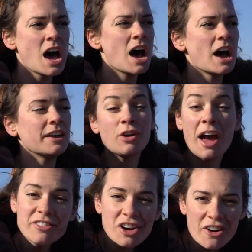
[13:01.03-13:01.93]
Uh, if you
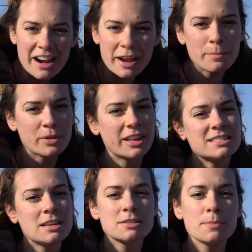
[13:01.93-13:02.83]
haven't already,
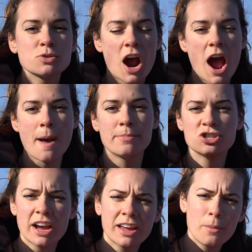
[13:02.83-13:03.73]
please hit subscribe,
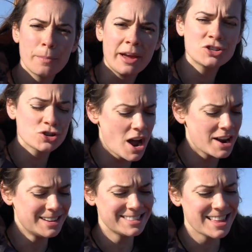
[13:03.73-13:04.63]
check out
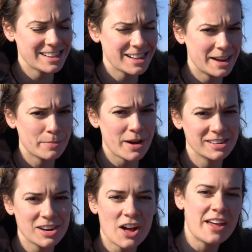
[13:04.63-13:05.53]
Patreon, hit that like
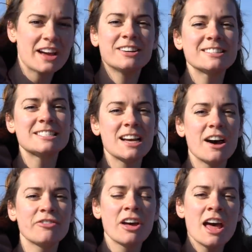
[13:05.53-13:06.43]
button, all that good
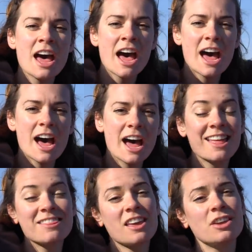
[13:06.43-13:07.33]
stuff. Uh,
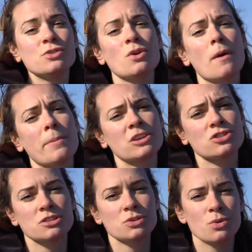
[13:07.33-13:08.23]
and thank you to our
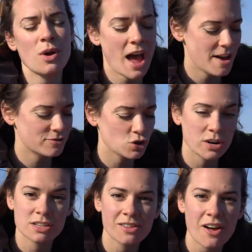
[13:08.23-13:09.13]
patrons who have
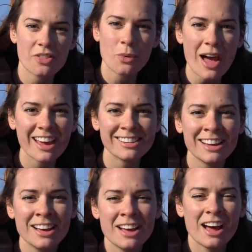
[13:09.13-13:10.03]
joined us along the way.
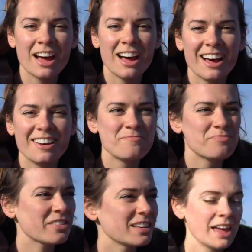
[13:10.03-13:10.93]

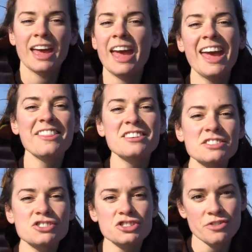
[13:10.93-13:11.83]
Um, and
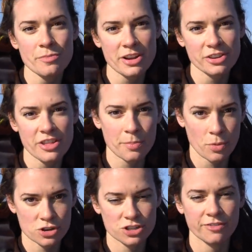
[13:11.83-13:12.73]
this is just a reminder that a
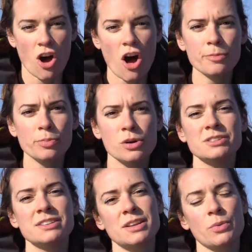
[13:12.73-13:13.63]
portion of all the
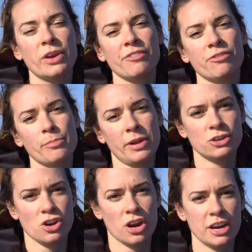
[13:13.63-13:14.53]
proceeds that we get from
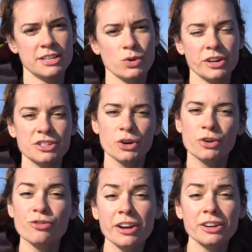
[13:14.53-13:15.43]
Patreon is going to go
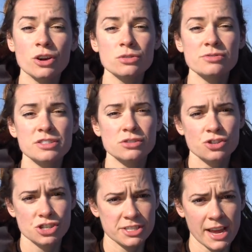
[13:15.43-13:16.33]
to Rugged Coast
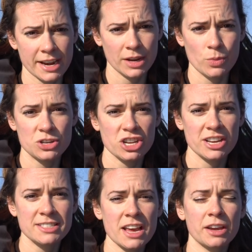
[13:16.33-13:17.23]
Research Society, which
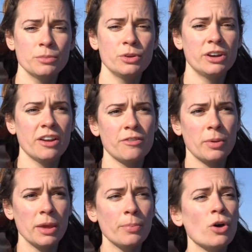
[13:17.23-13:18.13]
is a community of
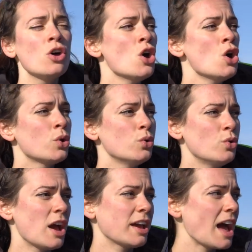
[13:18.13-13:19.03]
people
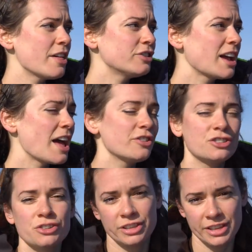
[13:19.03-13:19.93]
who gather
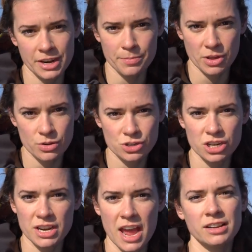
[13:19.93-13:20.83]
together to clean up the
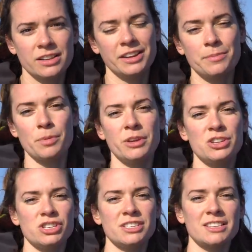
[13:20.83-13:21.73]
ocean and clean up the
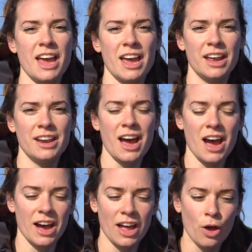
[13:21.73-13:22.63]
beaches and
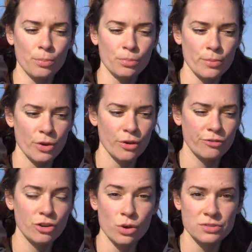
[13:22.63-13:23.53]
uh, help
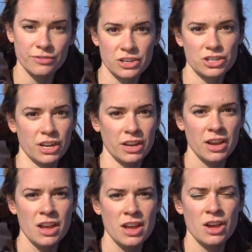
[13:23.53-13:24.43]
remove ghost fishing
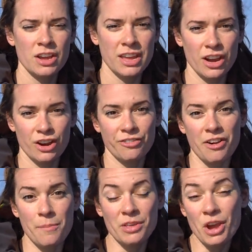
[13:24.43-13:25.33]
gear
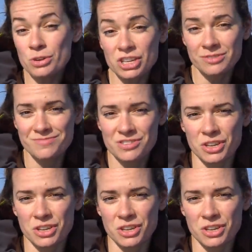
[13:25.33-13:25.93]
from the ocean.